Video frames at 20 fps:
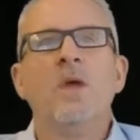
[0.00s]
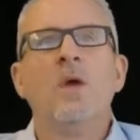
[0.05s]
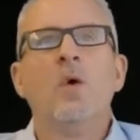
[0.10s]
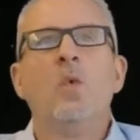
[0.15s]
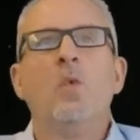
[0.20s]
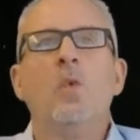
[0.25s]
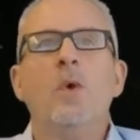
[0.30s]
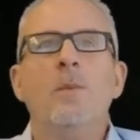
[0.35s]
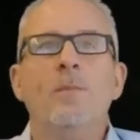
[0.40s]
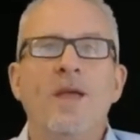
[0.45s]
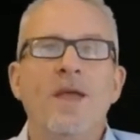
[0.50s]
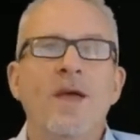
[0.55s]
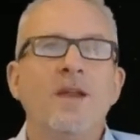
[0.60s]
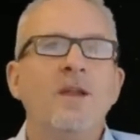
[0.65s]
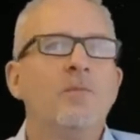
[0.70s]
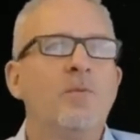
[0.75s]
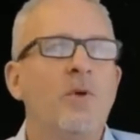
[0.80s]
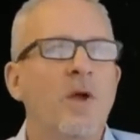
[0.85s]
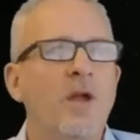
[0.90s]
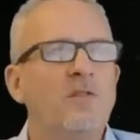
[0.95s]
We began to
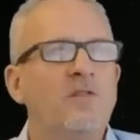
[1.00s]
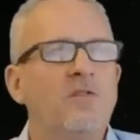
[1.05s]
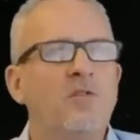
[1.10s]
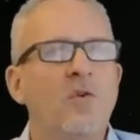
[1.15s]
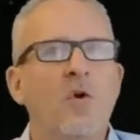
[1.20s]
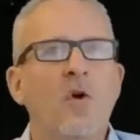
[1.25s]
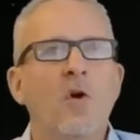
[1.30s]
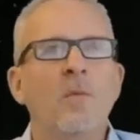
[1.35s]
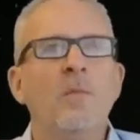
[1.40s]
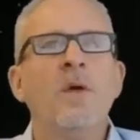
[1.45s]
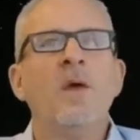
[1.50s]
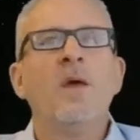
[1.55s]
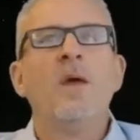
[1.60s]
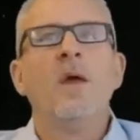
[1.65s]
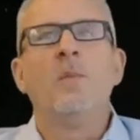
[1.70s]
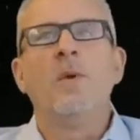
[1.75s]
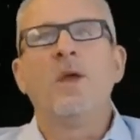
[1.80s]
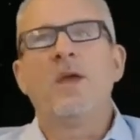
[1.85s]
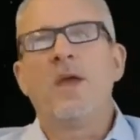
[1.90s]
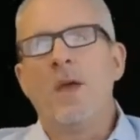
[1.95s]
brainstorm, and
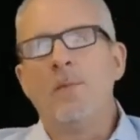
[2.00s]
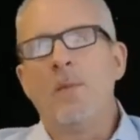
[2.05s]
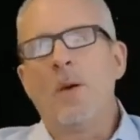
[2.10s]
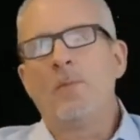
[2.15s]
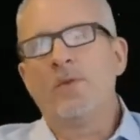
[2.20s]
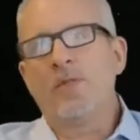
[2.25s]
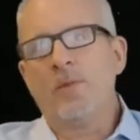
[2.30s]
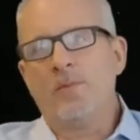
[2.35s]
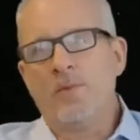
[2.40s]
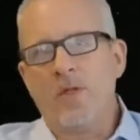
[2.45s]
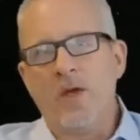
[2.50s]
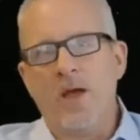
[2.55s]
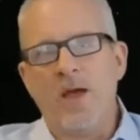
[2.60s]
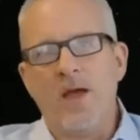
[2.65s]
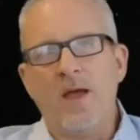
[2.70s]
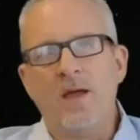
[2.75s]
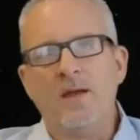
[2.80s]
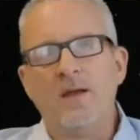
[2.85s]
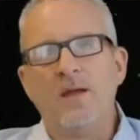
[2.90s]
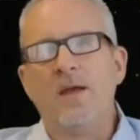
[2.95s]
we came up with a
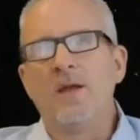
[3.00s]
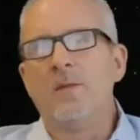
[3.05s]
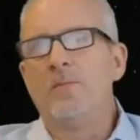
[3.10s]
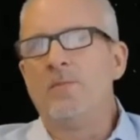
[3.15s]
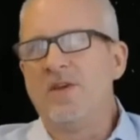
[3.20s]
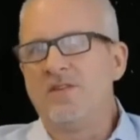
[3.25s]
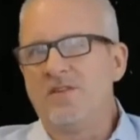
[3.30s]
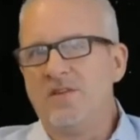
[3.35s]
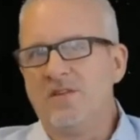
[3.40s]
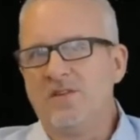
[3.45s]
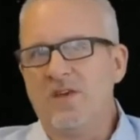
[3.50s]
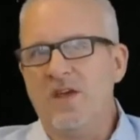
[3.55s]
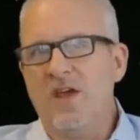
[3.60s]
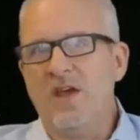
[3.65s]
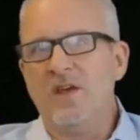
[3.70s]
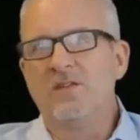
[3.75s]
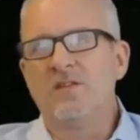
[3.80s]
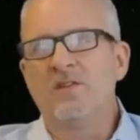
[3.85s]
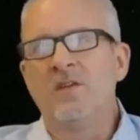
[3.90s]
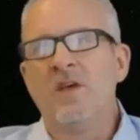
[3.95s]
plan and a business
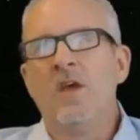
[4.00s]
case,